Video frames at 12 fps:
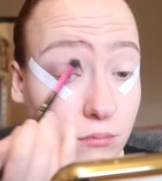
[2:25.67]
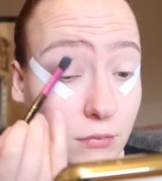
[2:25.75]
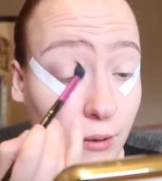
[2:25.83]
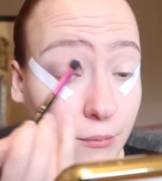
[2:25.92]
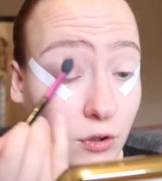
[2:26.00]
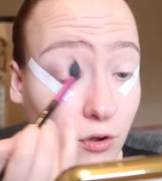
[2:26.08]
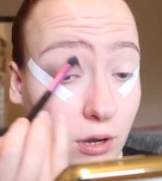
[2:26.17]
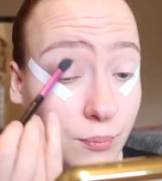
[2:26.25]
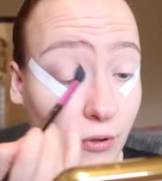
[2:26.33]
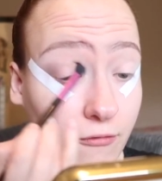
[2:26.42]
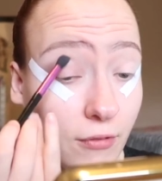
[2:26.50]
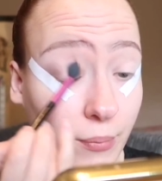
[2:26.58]
I'm not going to
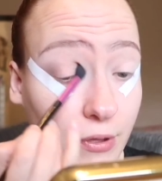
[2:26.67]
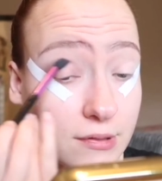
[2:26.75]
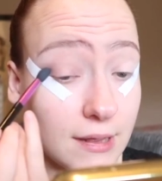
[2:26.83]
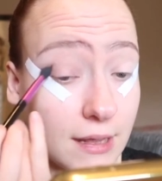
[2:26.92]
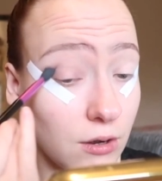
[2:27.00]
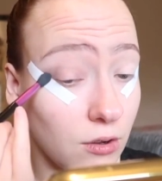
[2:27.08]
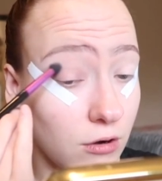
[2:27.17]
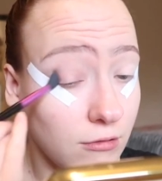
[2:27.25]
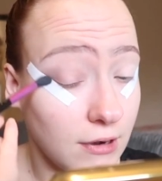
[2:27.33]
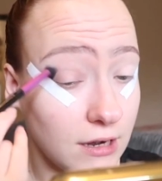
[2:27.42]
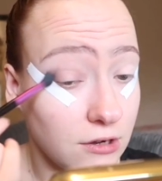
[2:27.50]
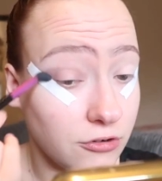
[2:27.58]
bother putting
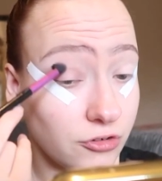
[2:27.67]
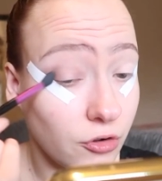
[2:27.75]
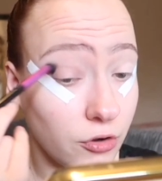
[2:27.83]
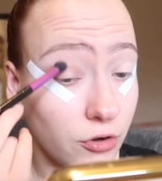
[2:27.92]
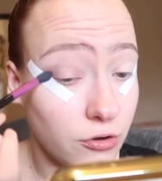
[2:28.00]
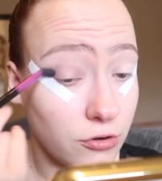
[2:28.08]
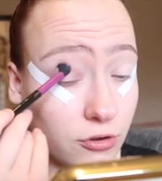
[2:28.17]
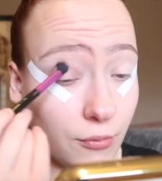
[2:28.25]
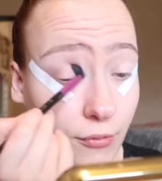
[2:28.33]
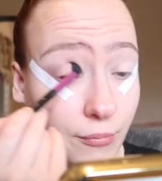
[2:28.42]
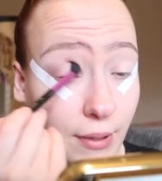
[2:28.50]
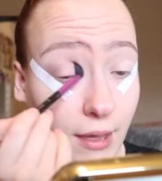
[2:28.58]
orange on top of my